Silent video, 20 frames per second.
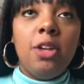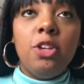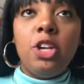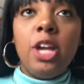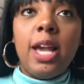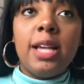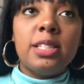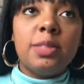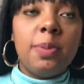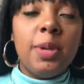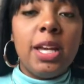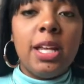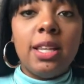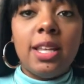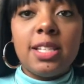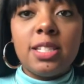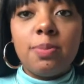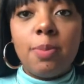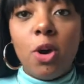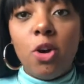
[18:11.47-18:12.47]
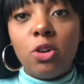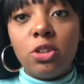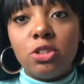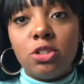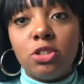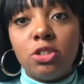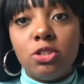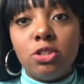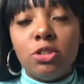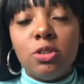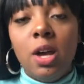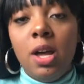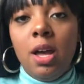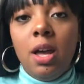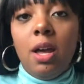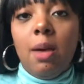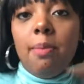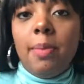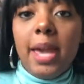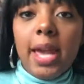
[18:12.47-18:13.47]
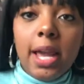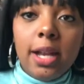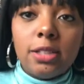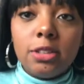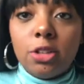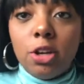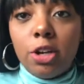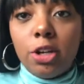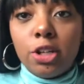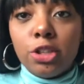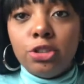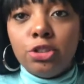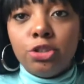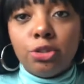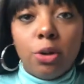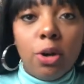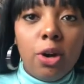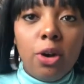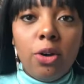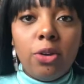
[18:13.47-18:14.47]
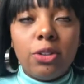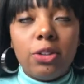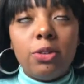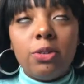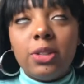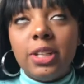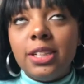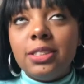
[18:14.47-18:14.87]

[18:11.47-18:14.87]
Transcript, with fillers: you can't speak unless spoken to, a man is going to control you.